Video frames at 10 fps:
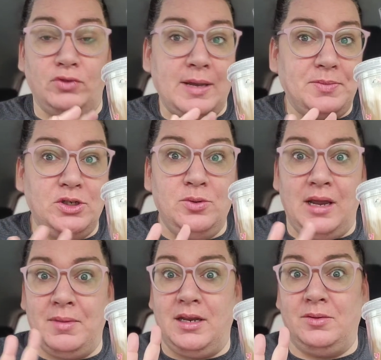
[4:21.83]
rips, you
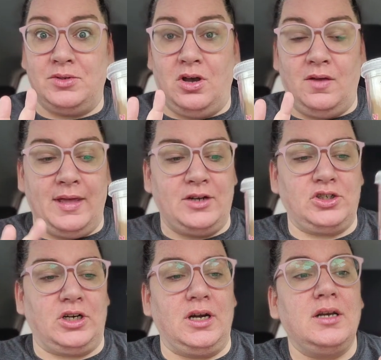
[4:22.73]
name it, it was on that
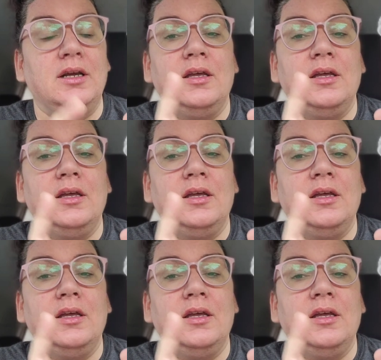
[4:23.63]
shirt.